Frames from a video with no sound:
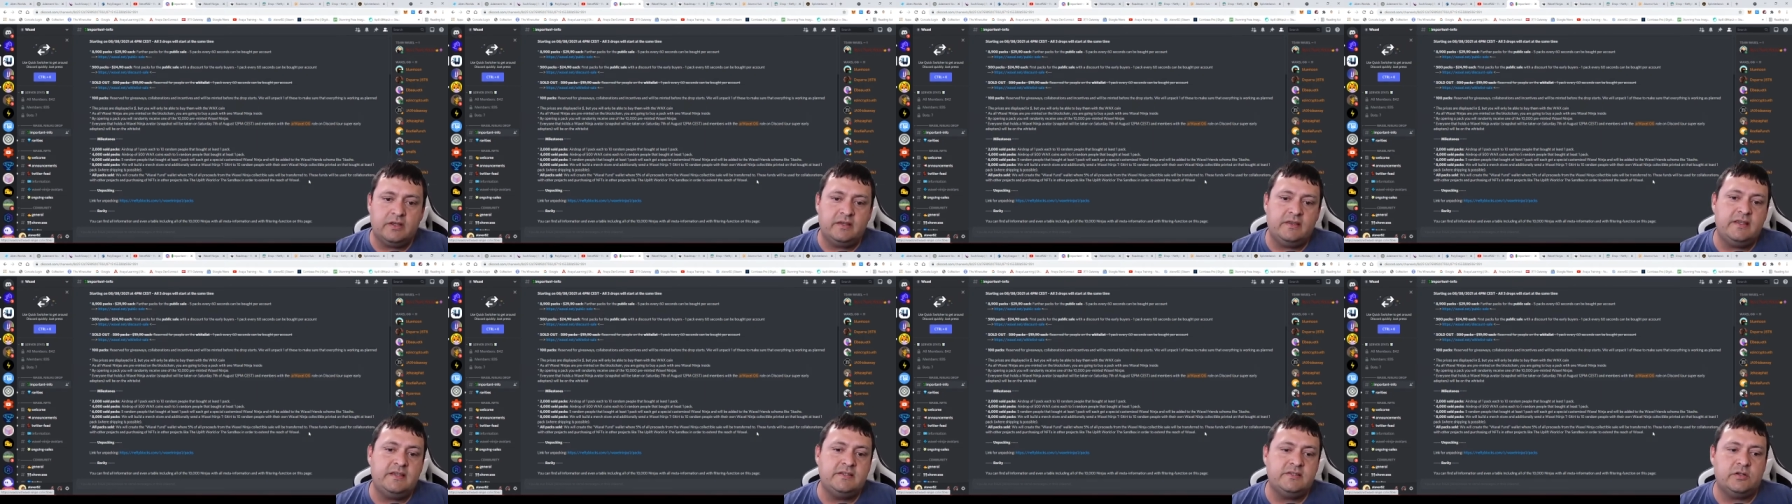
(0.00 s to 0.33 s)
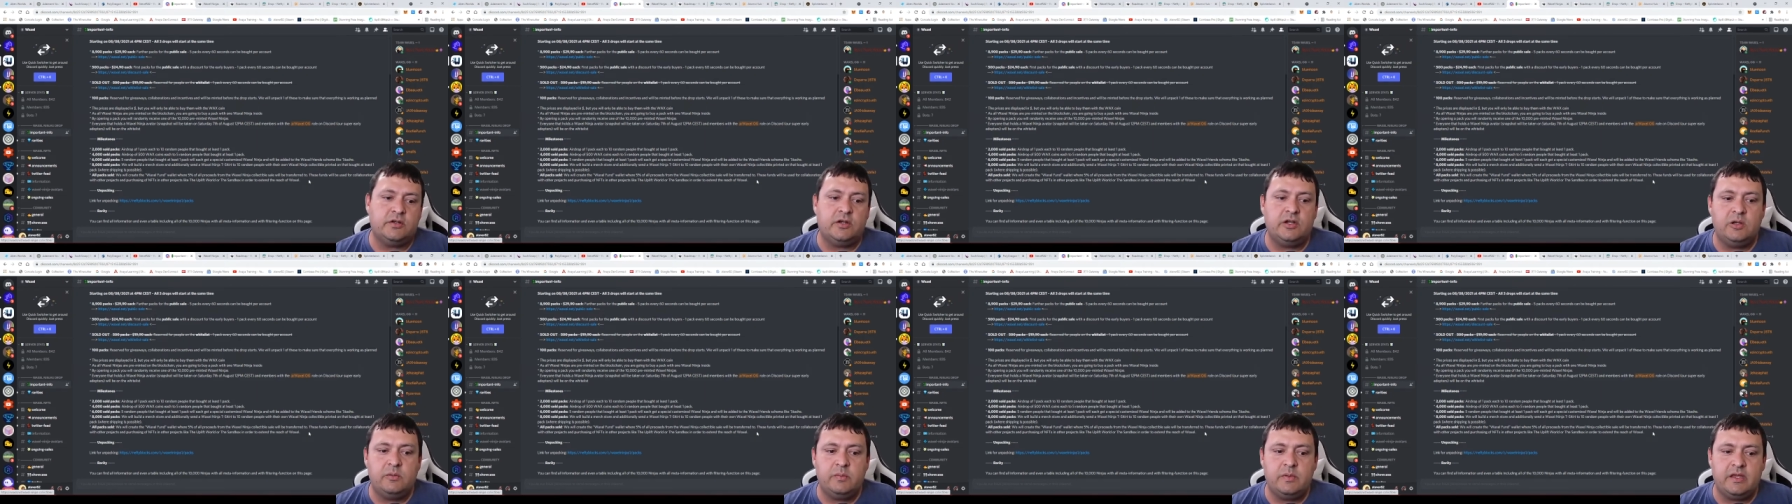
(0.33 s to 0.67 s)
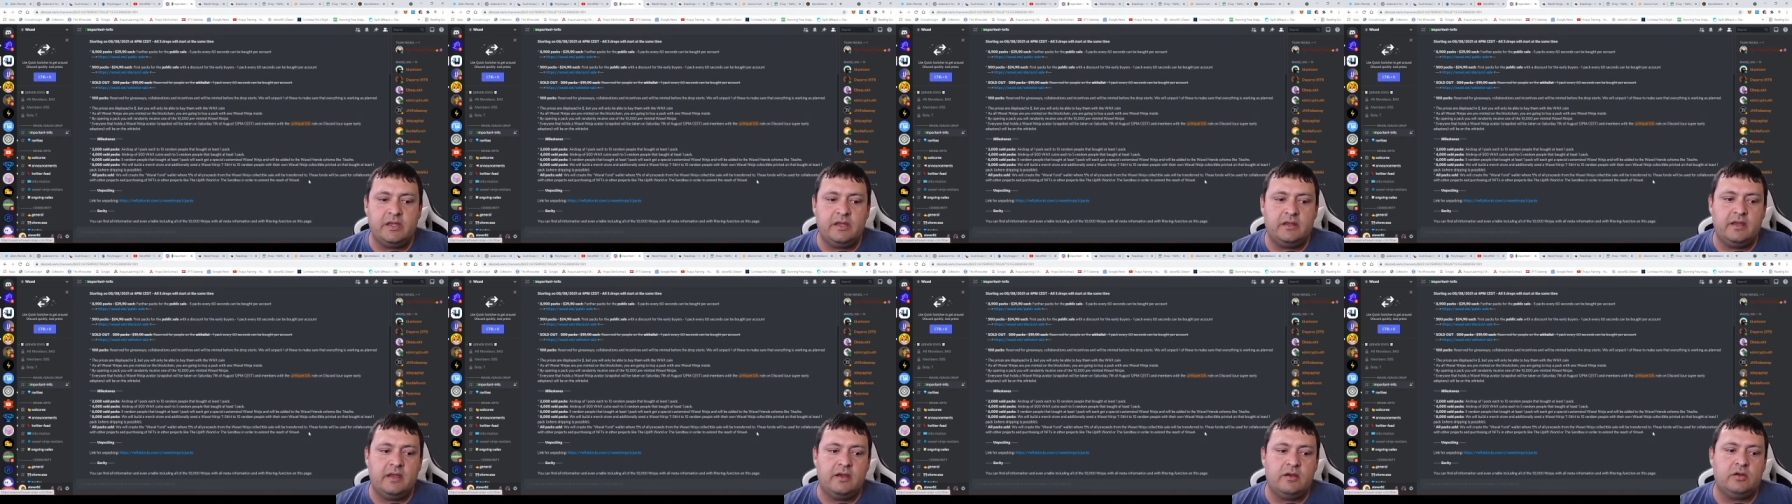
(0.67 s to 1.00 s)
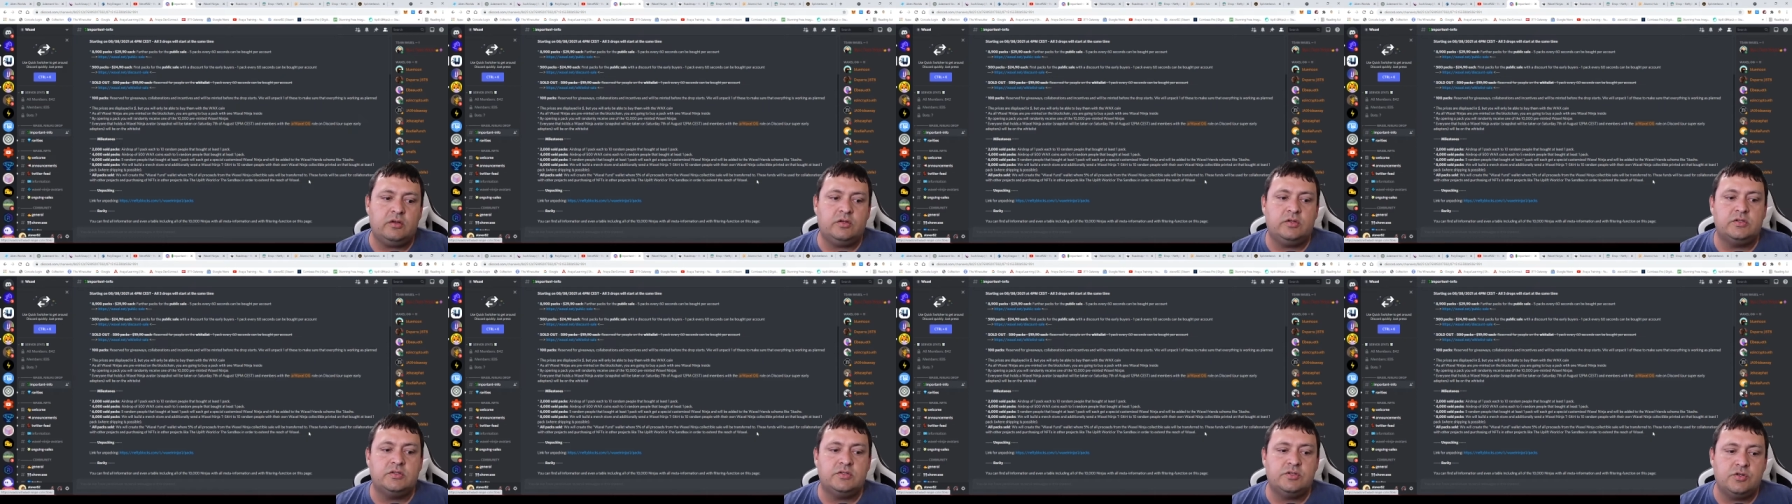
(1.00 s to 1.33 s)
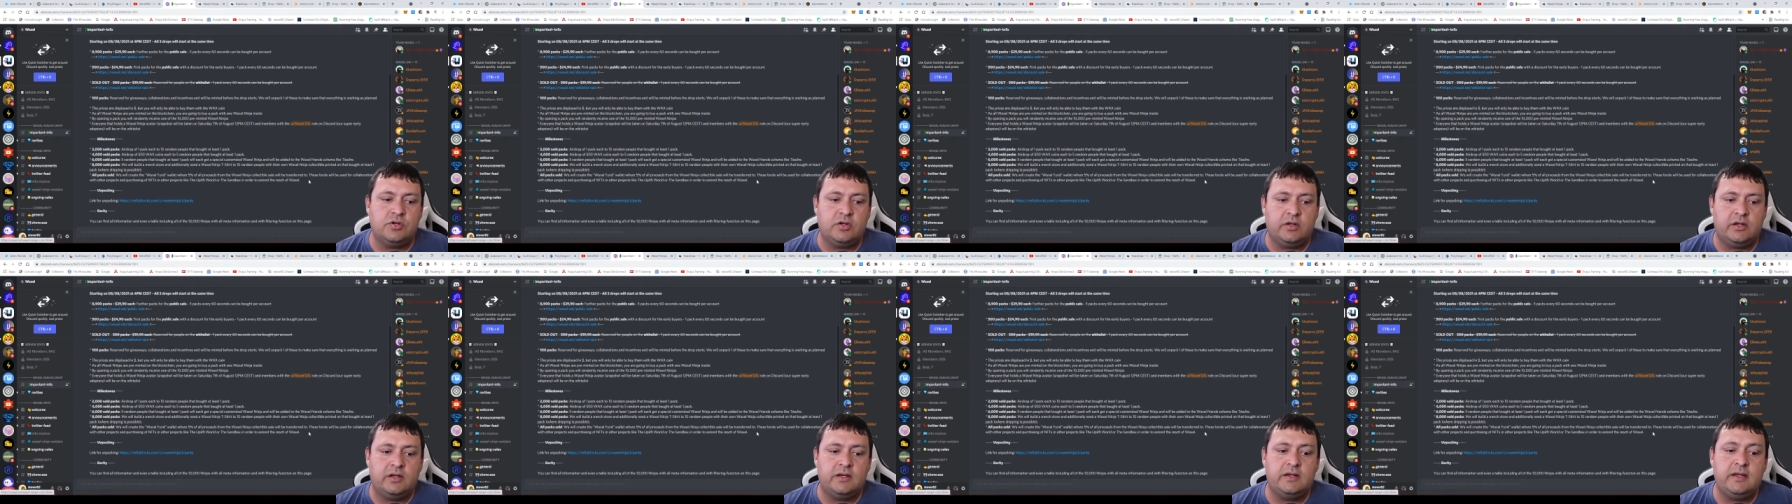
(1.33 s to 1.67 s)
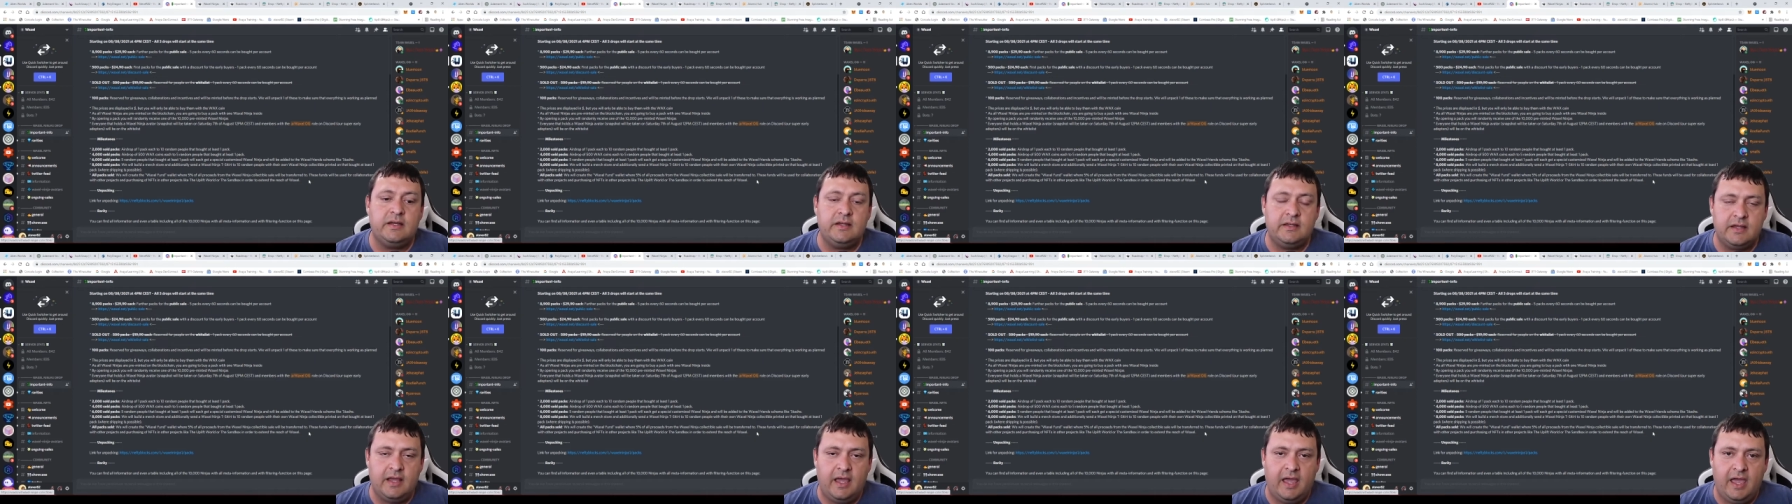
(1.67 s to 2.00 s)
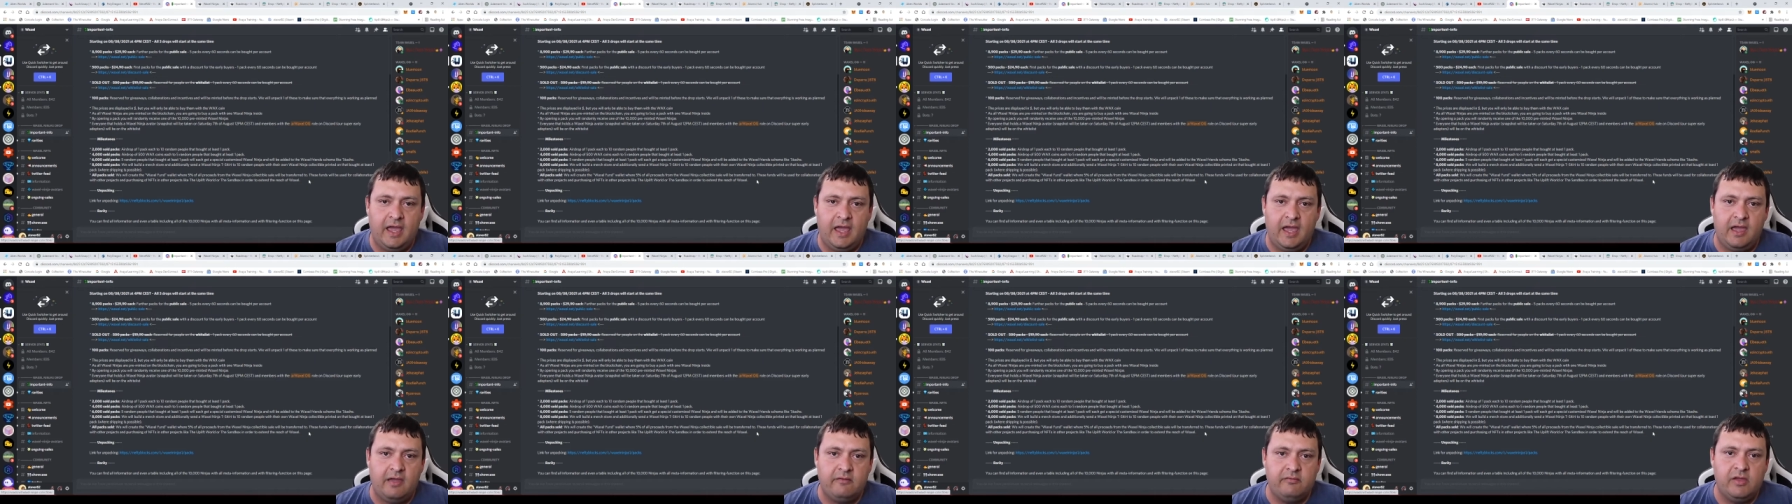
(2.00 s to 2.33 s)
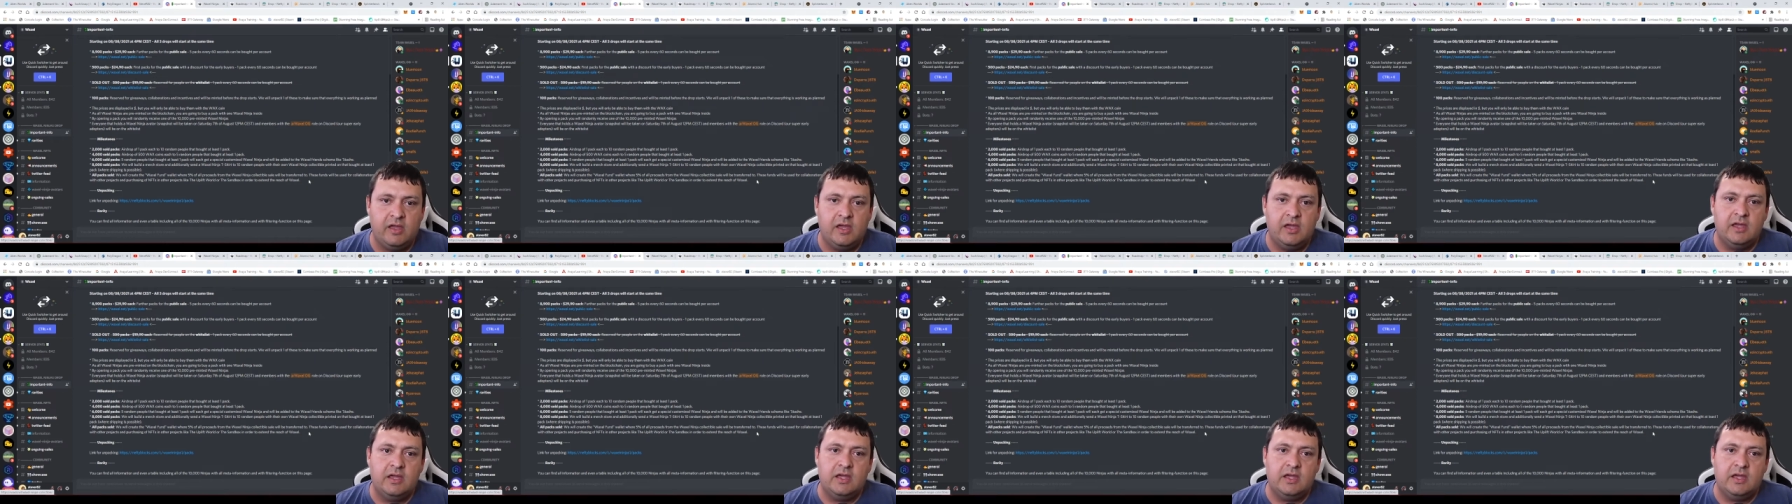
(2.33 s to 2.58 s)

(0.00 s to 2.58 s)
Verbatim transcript: and these are going to be characters you're going to need to have